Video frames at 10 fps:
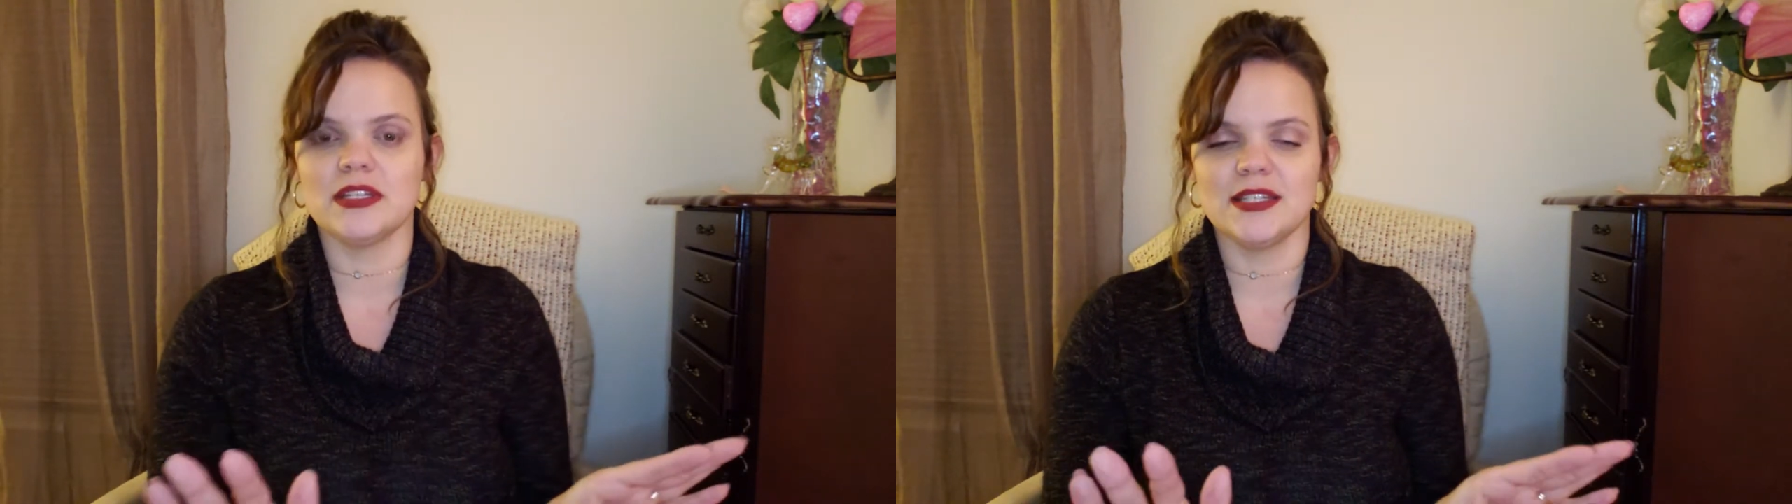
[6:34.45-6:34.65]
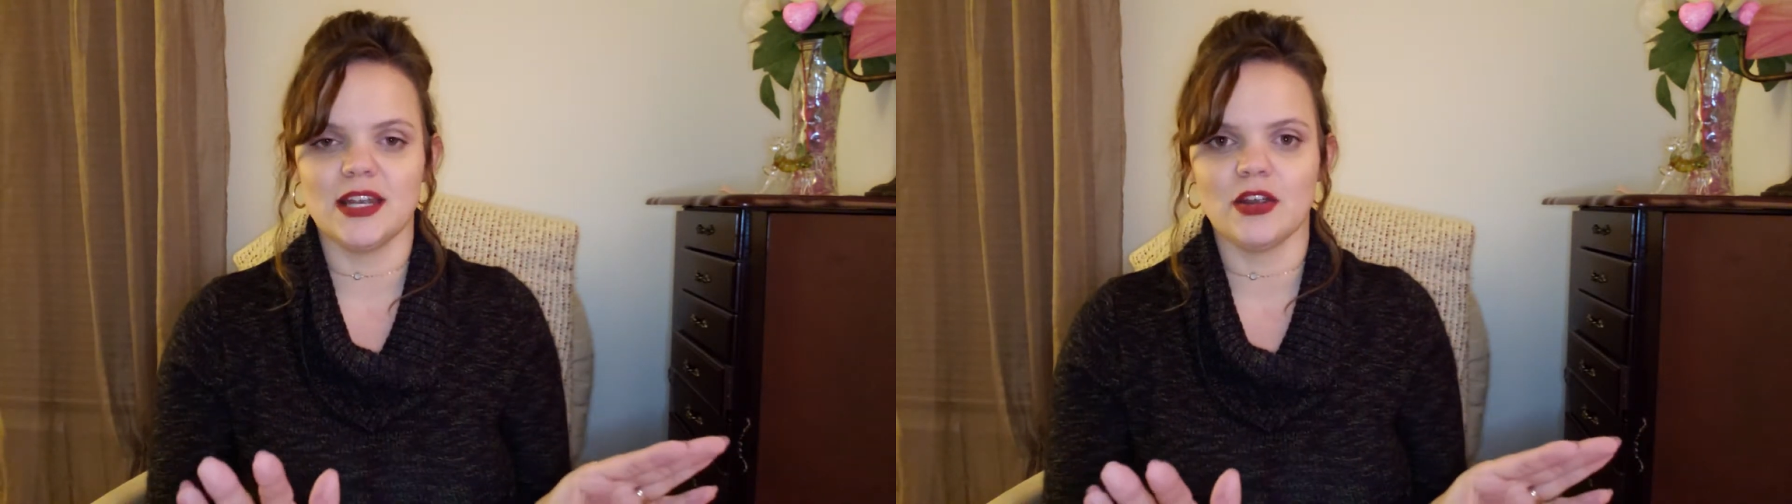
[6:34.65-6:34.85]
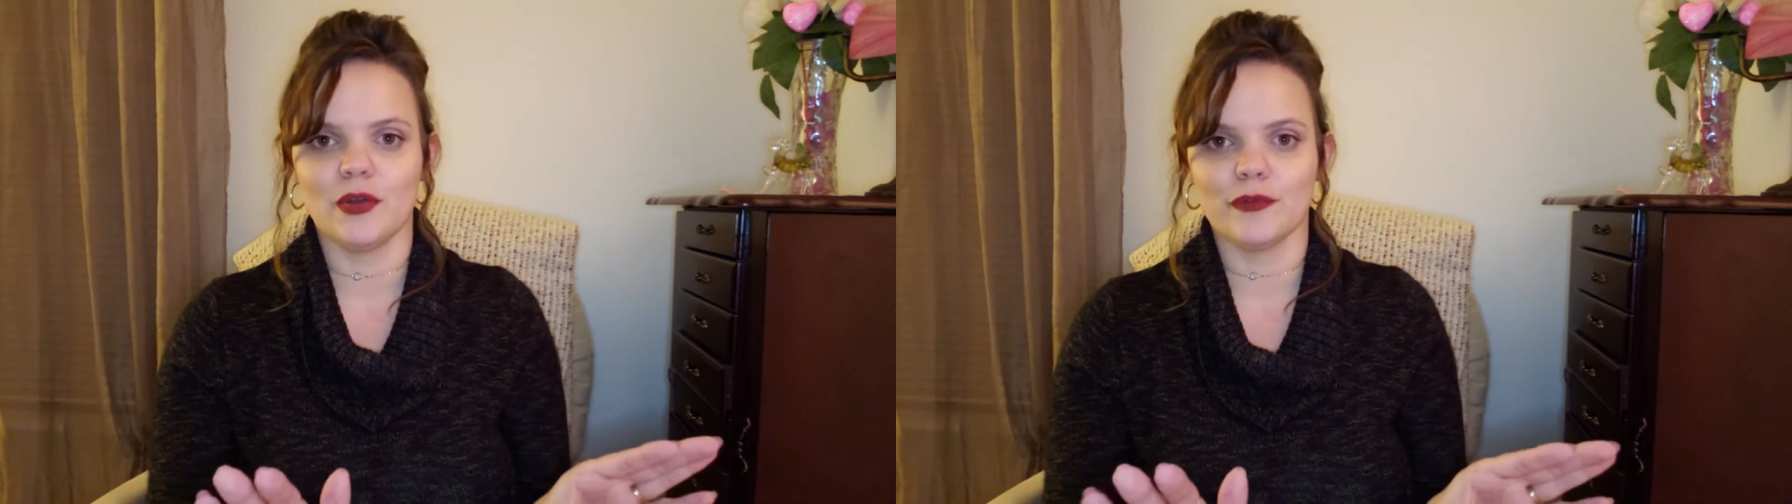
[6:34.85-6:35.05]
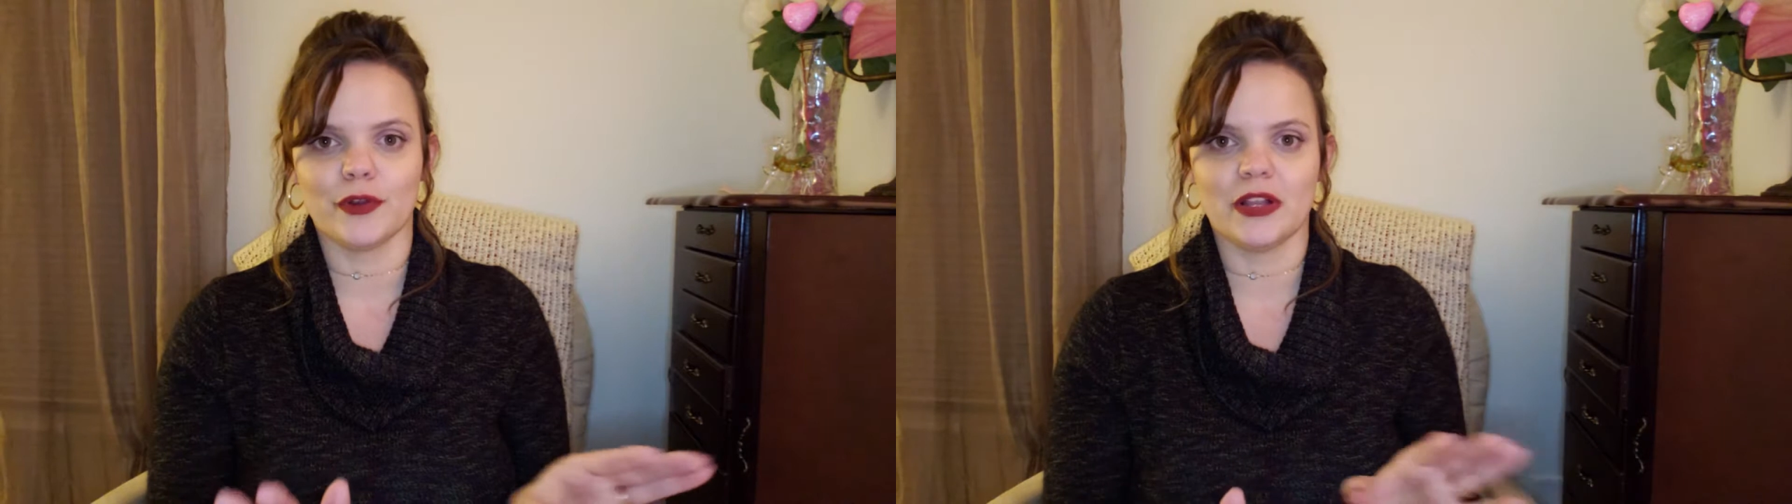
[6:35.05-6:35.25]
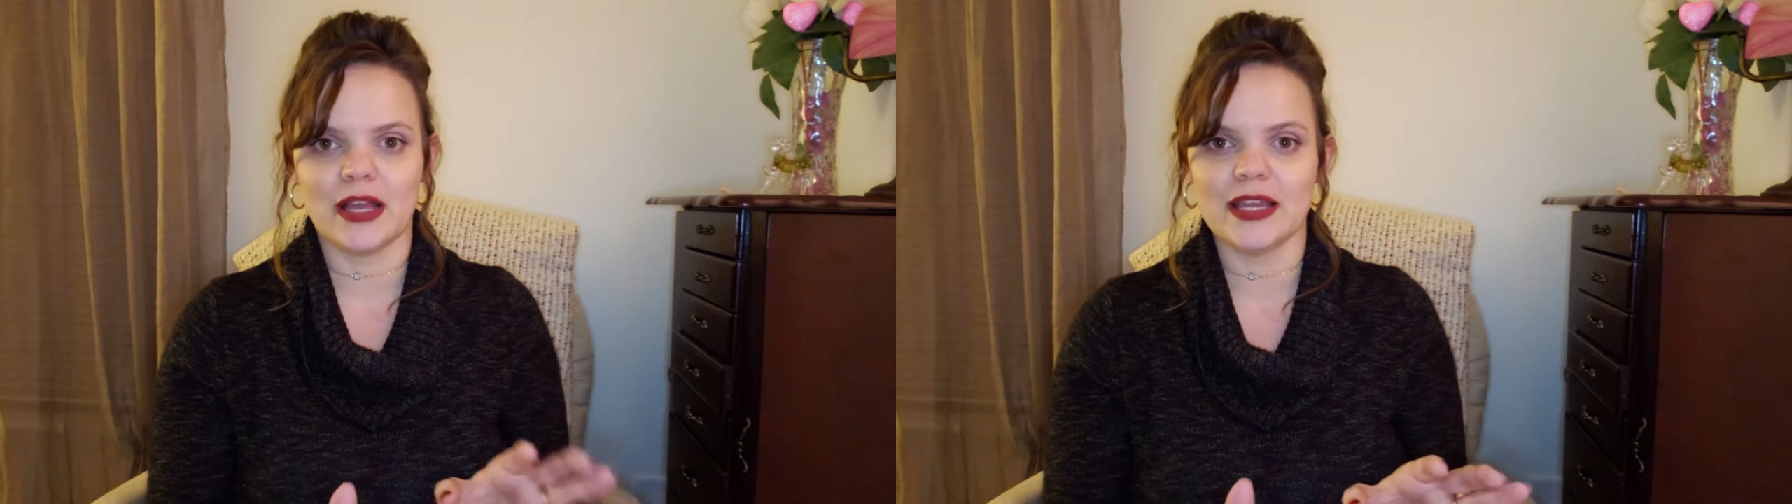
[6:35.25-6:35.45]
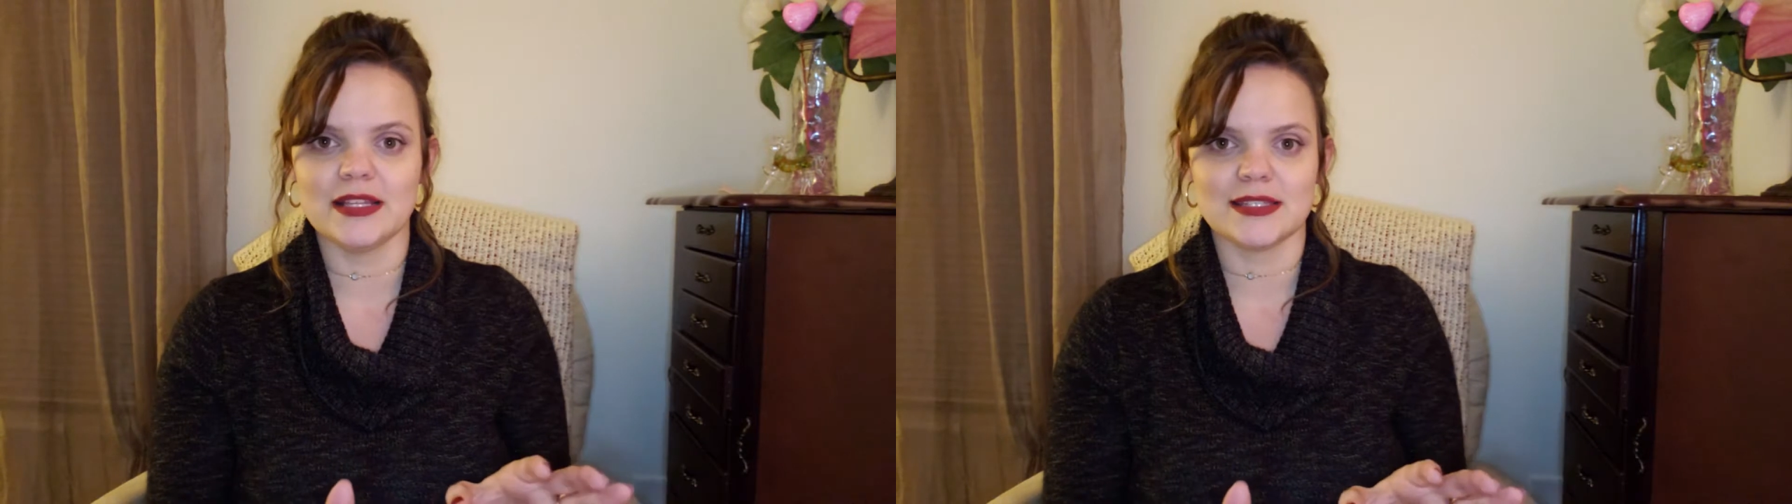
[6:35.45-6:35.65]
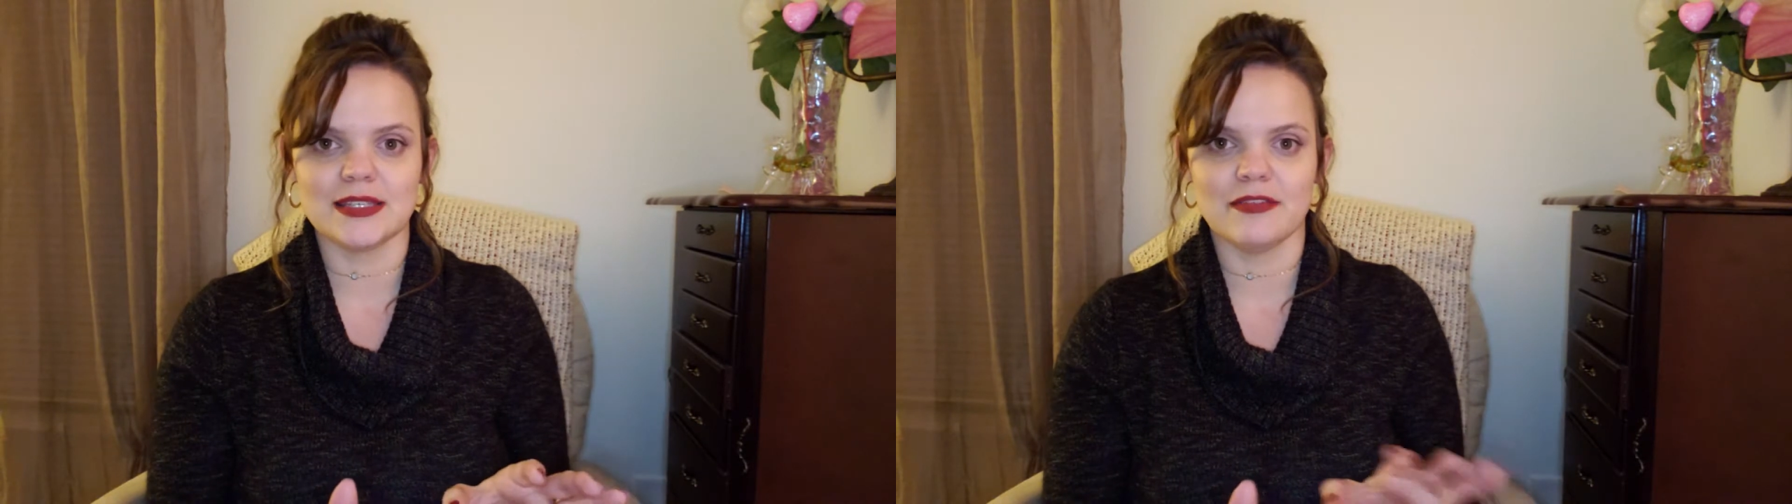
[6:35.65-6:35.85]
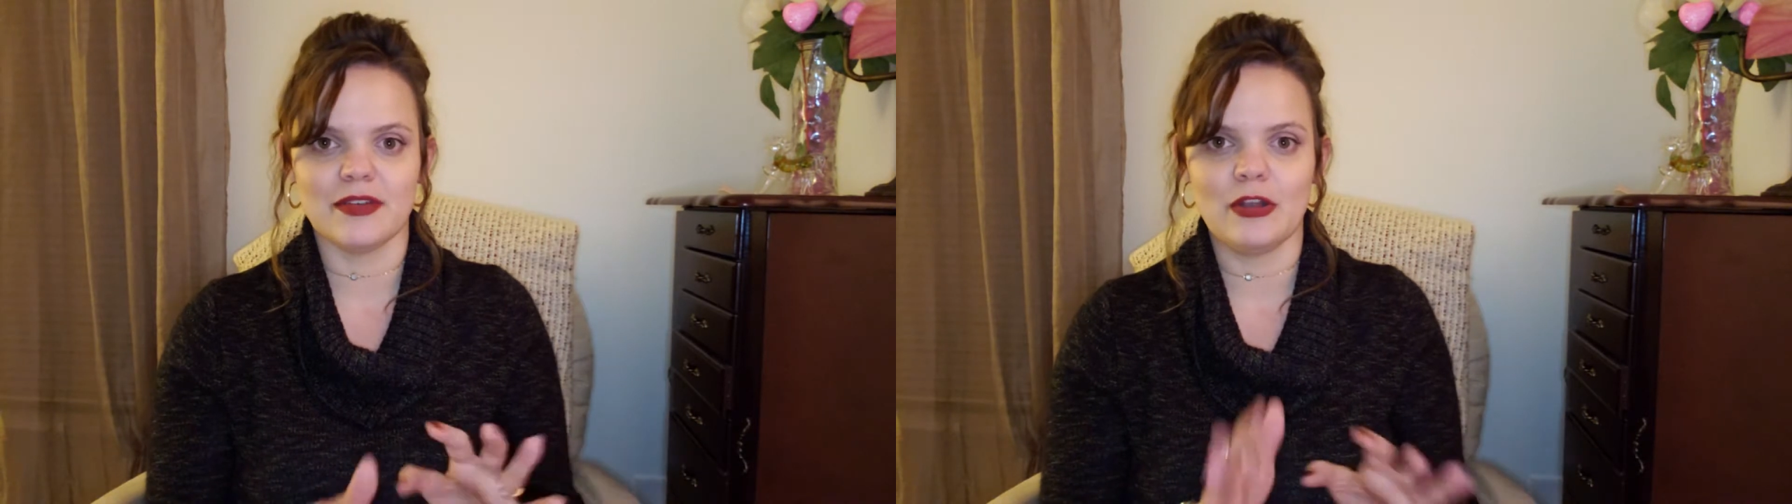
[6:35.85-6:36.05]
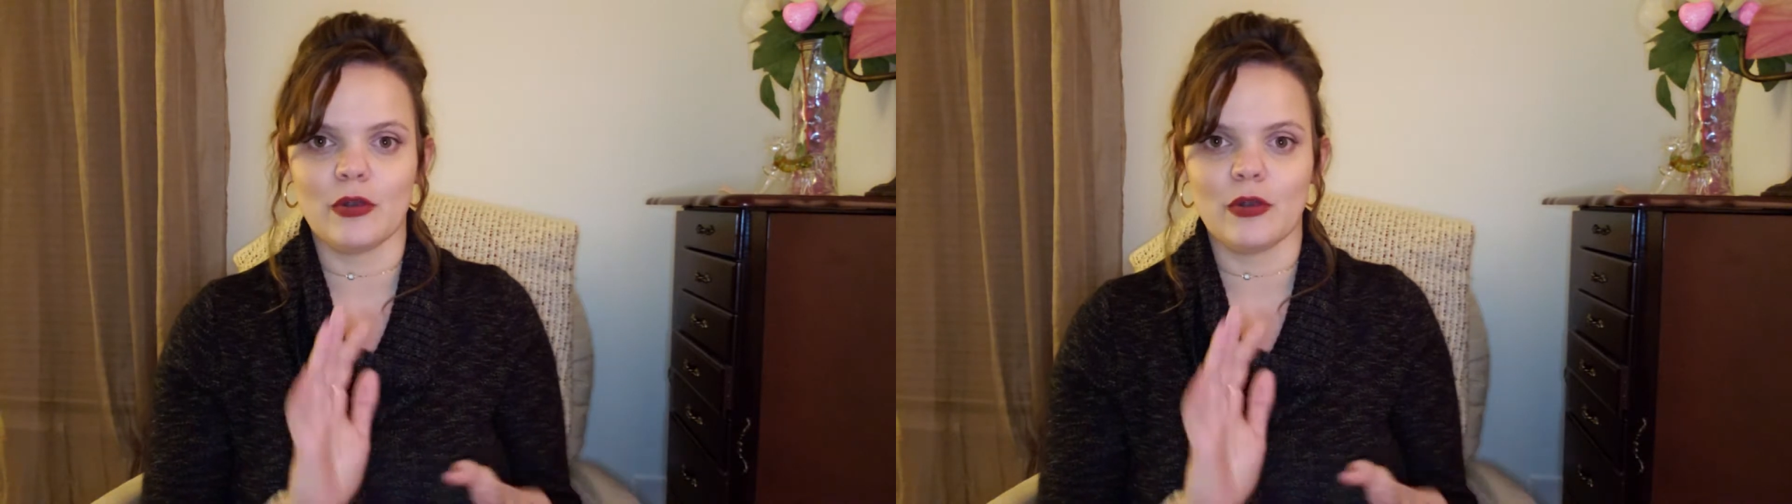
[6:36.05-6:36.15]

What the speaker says: tarot for clients even,